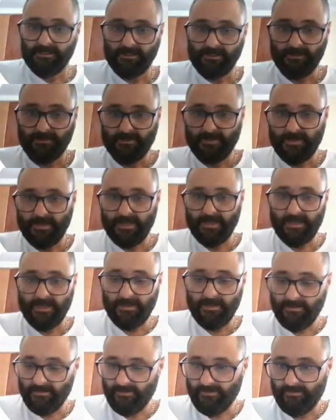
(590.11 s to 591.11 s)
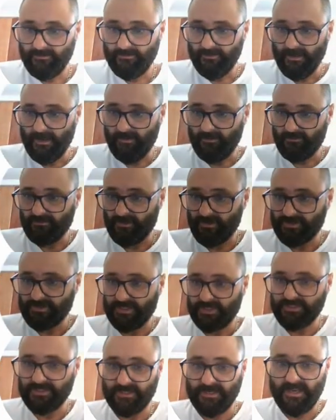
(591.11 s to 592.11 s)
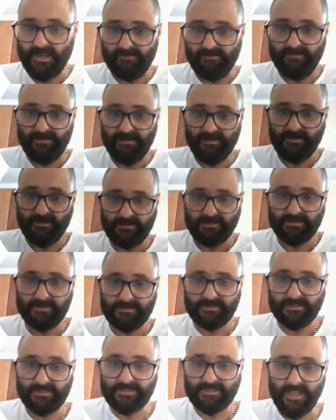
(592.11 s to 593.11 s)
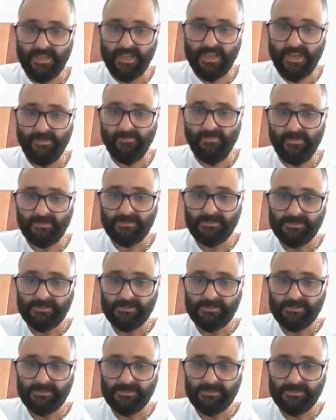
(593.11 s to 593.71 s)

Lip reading: Okay, now cross-sectional area is the same.